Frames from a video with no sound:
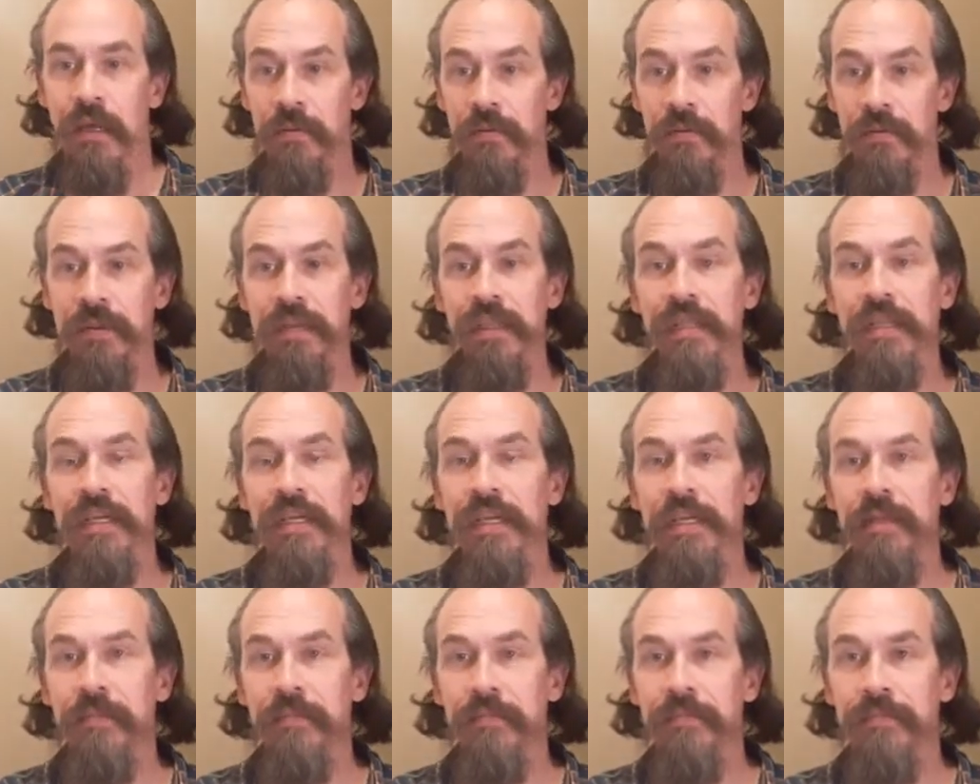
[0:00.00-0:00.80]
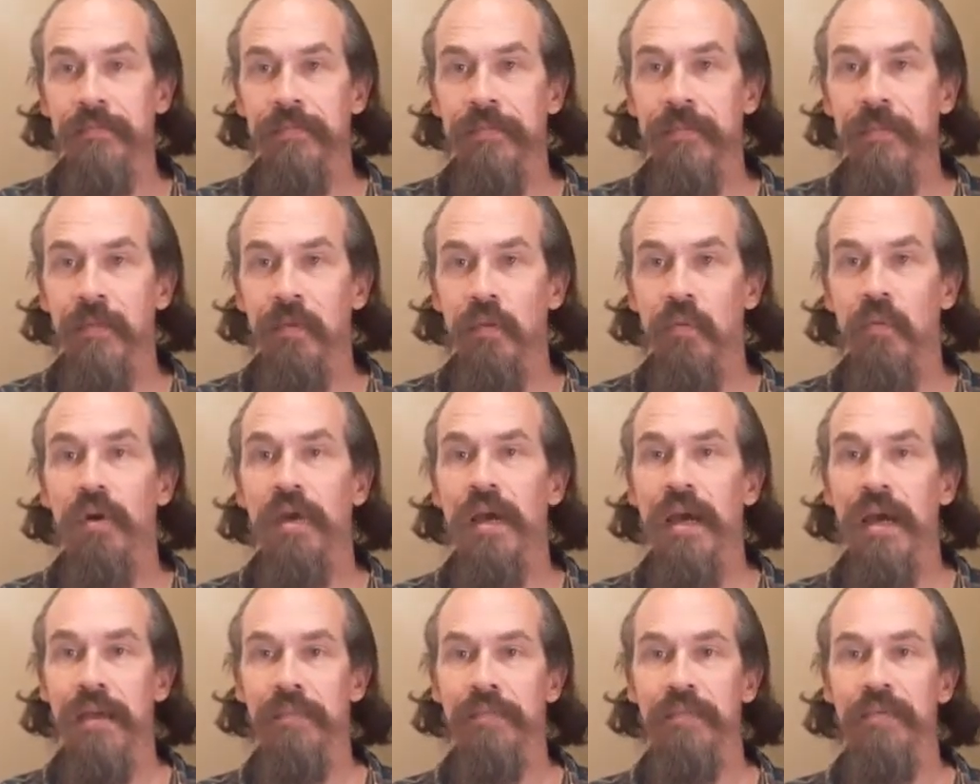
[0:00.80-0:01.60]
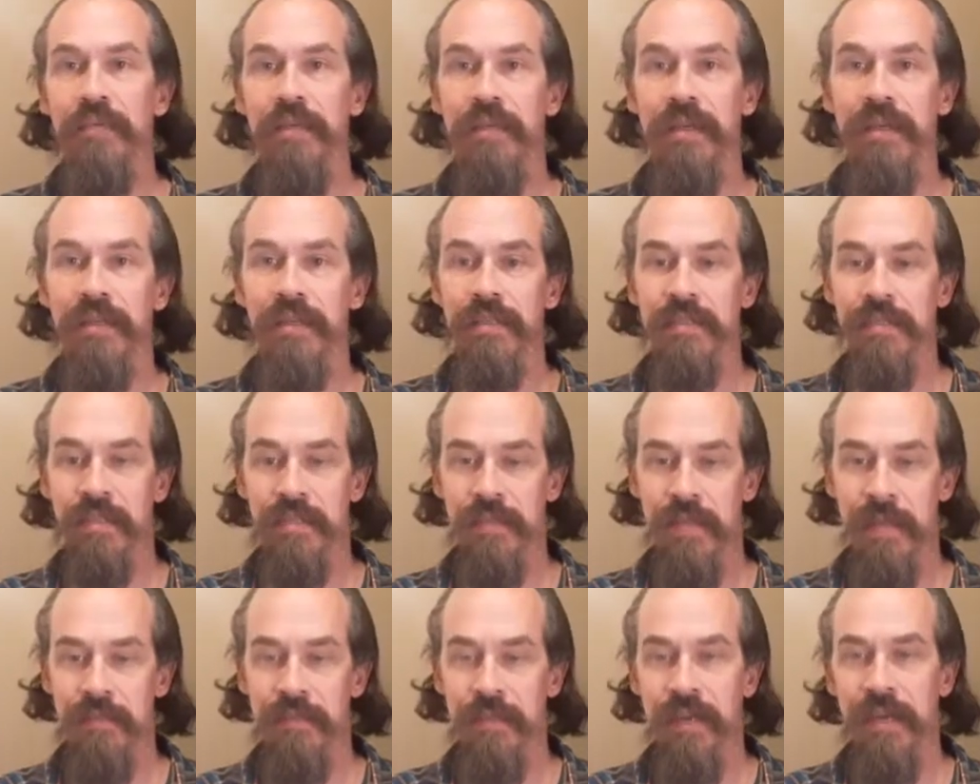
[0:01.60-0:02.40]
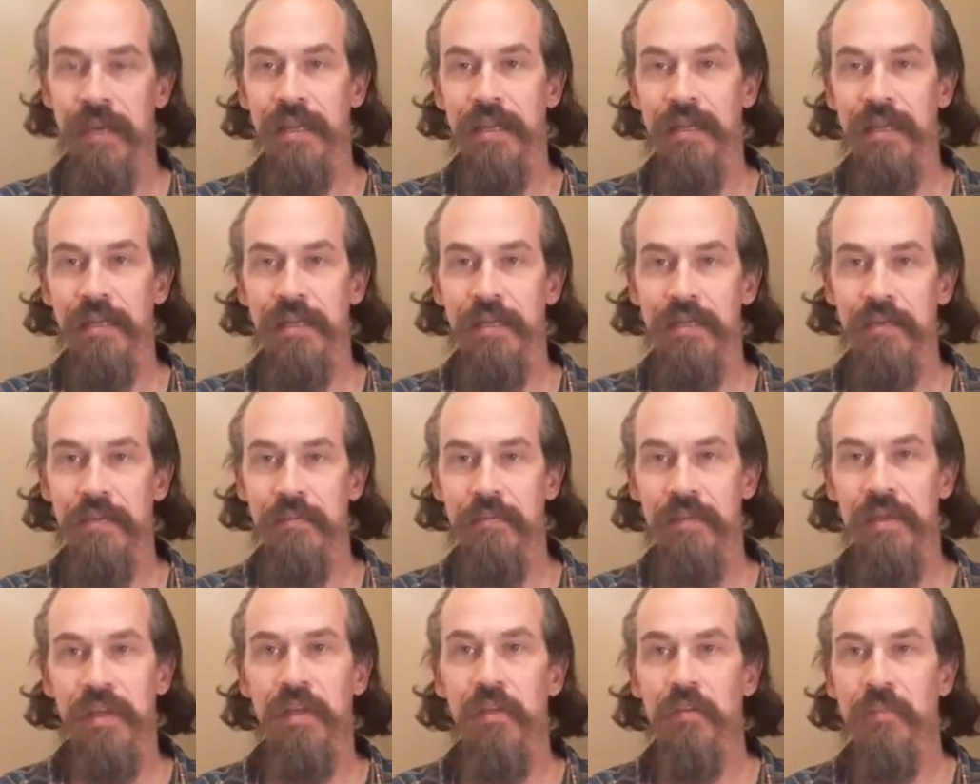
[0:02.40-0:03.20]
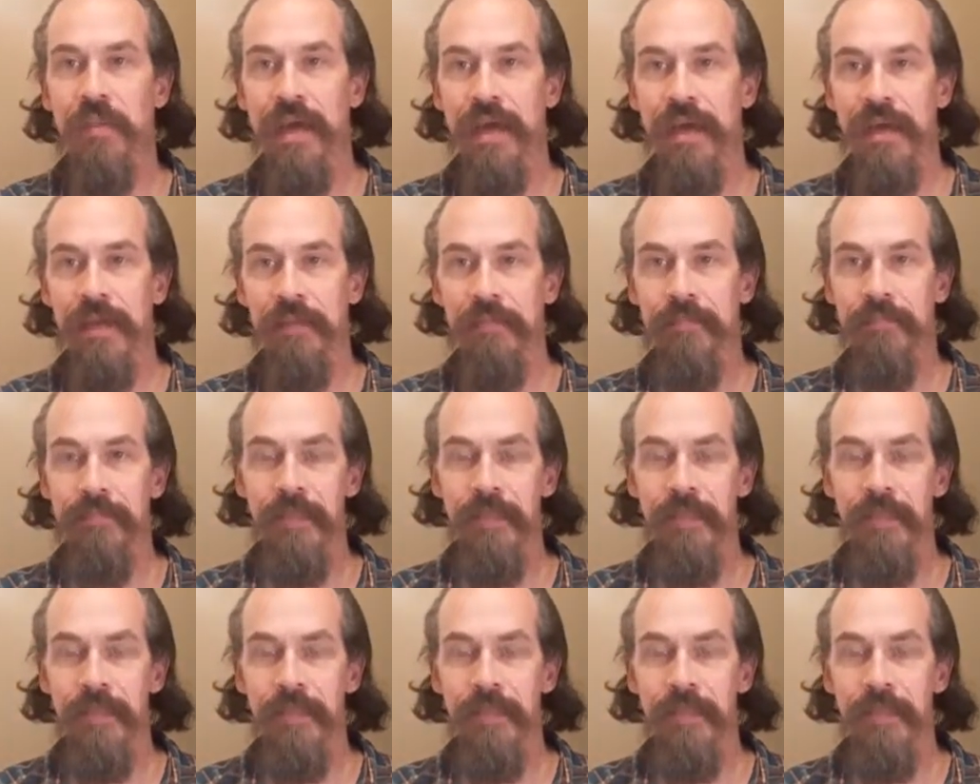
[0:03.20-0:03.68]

Really, what I'm doing is I'm kind of the middleman.